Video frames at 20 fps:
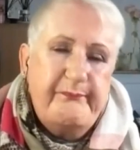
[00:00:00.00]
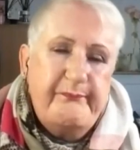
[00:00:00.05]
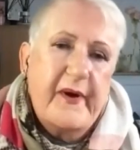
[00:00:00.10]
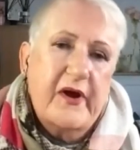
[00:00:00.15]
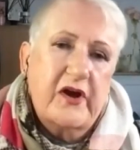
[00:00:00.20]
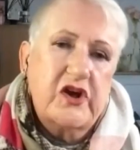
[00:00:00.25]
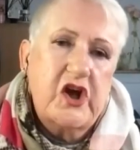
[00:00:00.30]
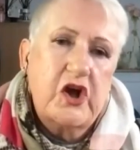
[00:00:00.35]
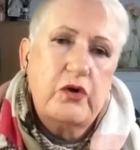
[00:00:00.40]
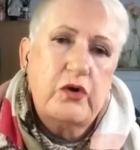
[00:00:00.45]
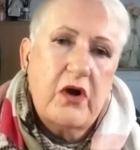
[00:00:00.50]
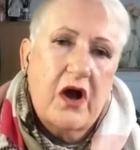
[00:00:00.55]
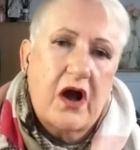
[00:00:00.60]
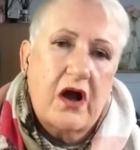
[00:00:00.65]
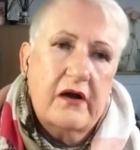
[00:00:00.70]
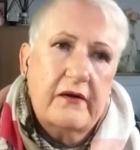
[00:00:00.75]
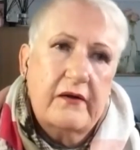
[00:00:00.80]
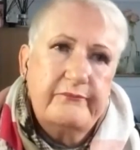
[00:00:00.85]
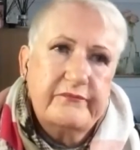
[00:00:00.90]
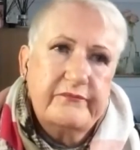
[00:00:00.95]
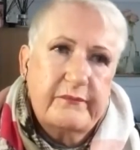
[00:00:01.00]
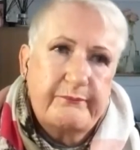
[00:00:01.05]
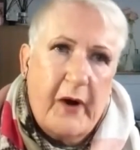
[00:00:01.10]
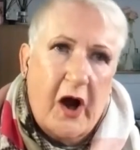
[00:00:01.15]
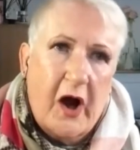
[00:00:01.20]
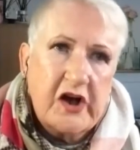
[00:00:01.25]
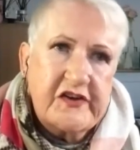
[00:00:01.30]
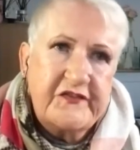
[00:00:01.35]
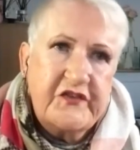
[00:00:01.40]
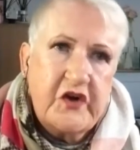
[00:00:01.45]
but you,
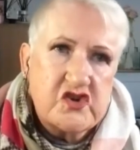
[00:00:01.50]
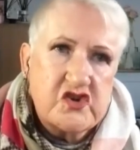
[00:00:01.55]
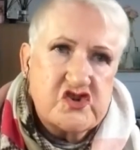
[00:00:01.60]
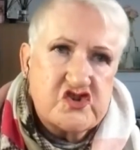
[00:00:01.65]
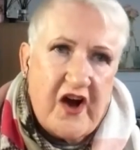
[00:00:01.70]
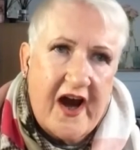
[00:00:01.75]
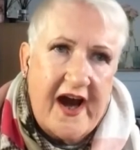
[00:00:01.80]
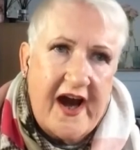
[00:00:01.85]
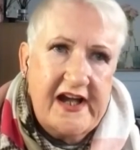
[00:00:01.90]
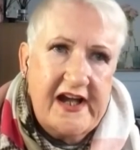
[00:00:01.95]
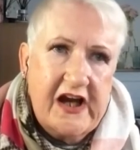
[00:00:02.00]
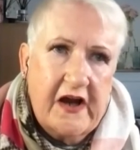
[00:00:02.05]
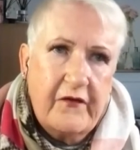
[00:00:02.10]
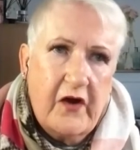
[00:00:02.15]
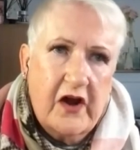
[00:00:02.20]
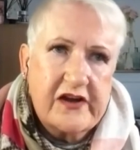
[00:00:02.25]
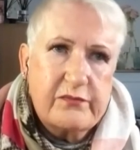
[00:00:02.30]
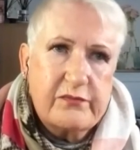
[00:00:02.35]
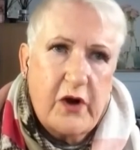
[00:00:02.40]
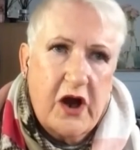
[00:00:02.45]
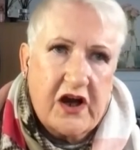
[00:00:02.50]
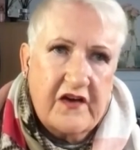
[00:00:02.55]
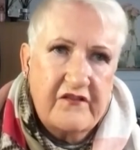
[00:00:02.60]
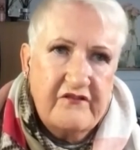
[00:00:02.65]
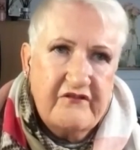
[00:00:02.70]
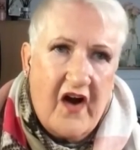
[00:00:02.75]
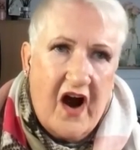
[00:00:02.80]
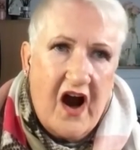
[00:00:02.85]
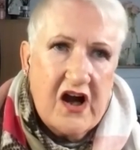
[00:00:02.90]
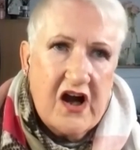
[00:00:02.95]
part of your training in those work
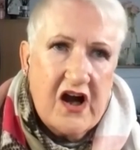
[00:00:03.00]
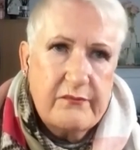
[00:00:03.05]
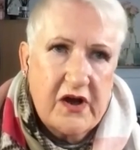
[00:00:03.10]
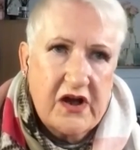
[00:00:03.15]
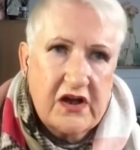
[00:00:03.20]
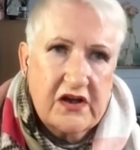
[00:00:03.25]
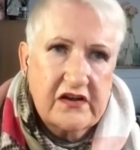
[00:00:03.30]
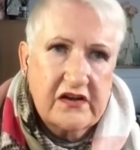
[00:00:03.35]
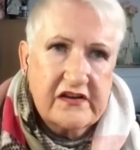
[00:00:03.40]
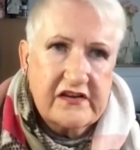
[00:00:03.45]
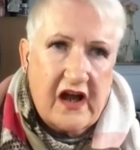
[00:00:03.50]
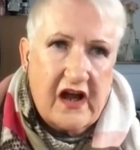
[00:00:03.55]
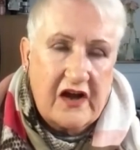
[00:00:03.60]
environments